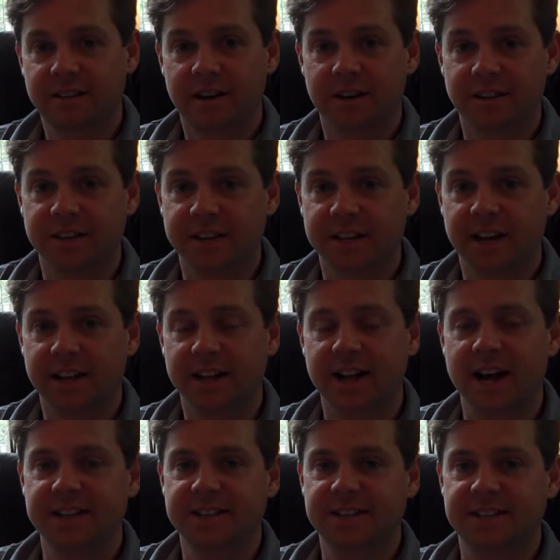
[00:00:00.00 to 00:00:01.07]
on the
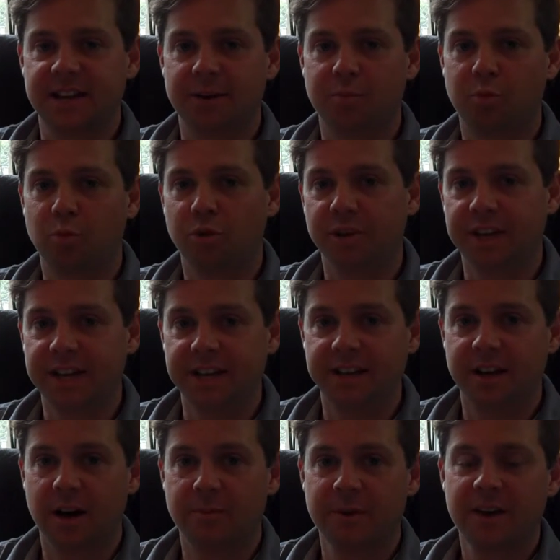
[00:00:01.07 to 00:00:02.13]
9th step, we'll
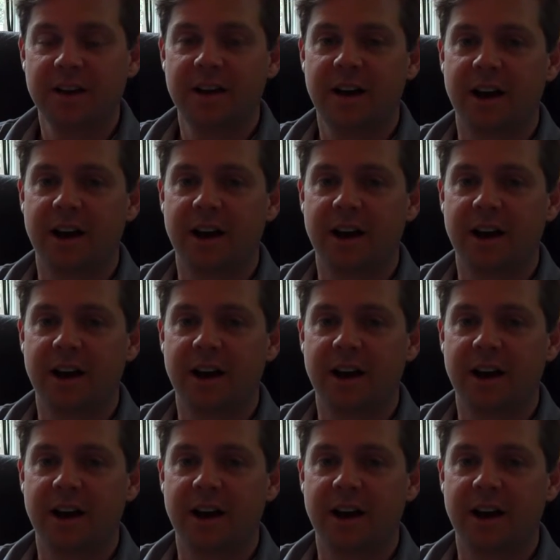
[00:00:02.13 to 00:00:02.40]
end up